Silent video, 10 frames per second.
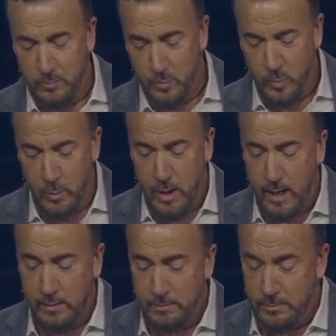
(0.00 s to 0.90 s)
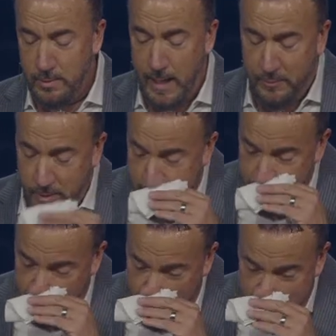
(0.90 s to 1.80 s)
We were out after
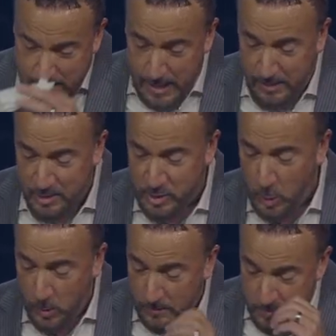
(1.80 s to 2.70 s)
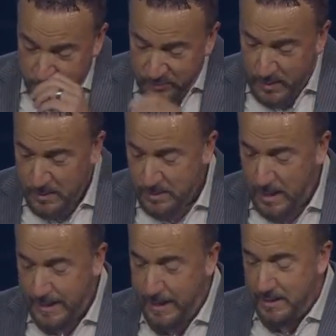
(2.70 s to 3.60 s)
eating last night in a store. And
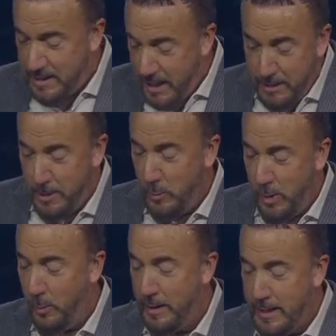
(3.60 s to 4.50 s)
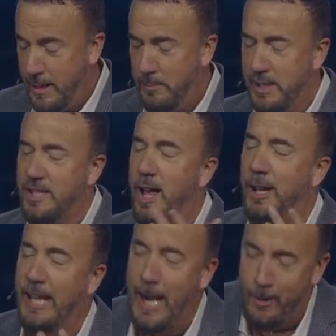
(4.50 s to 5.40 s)
I can't tell you what went down, but it's
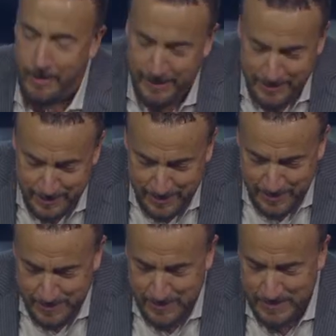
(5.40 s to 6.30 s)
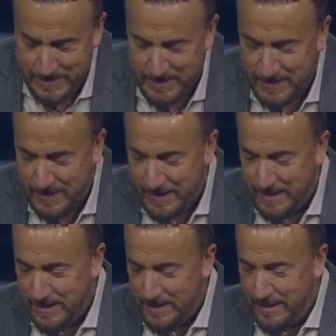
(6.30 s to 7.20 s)
hilarious.
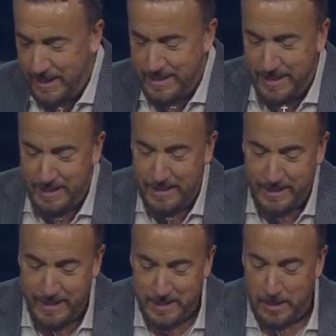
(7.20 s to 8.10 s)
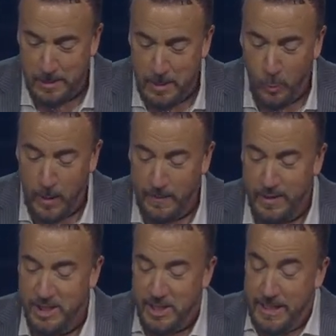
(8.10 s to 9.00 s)
And I said and did something to my wife
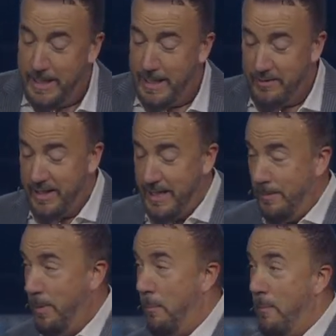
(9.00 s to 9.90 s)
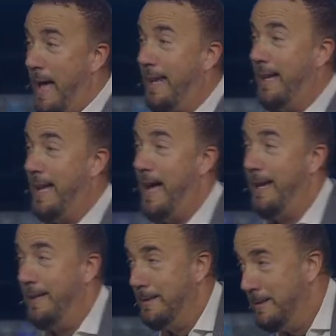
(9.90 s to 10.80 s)
that she didn't even get, but Milo got it.